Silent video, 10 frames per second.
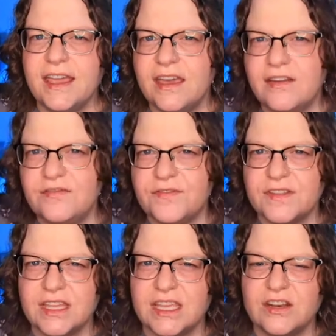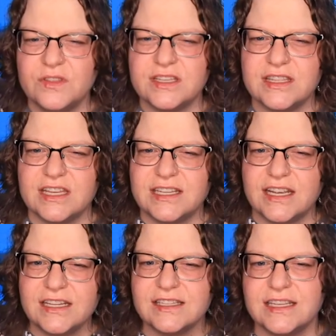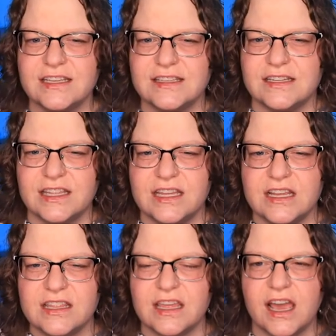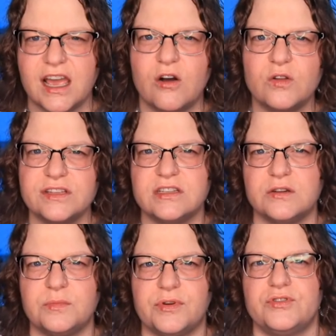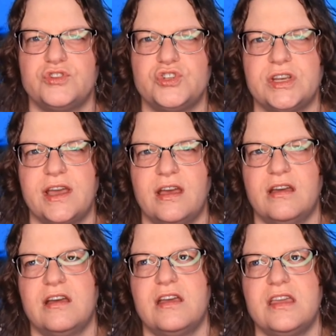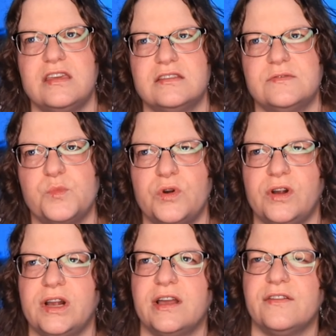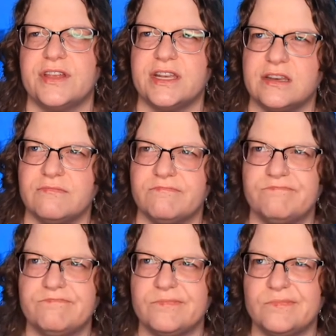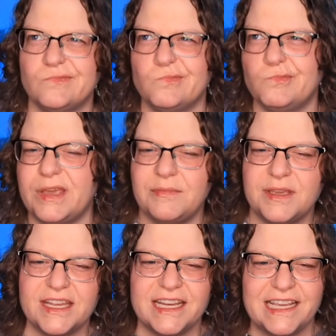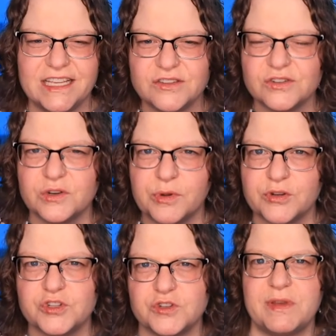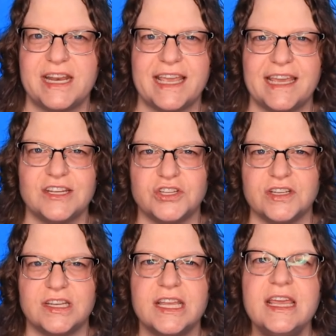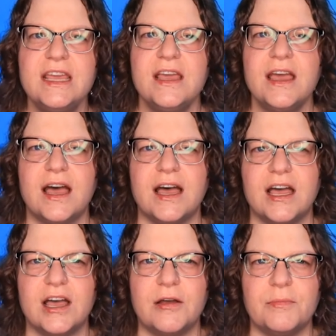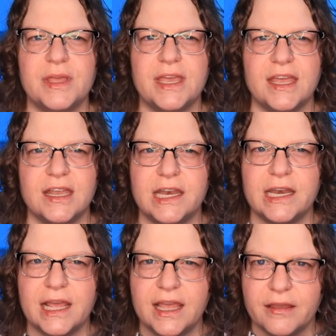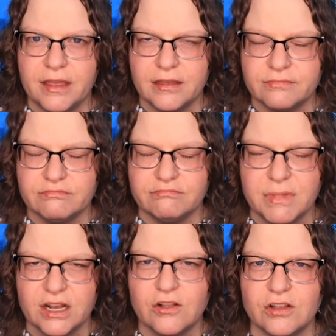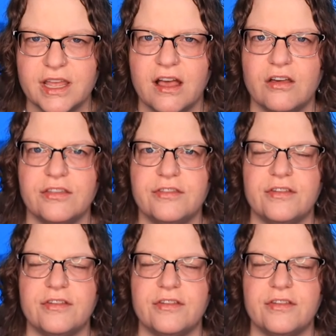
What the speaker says: have, the tendency is to think that holistic approach is more of maybe an Eastern approach to medication and medical health,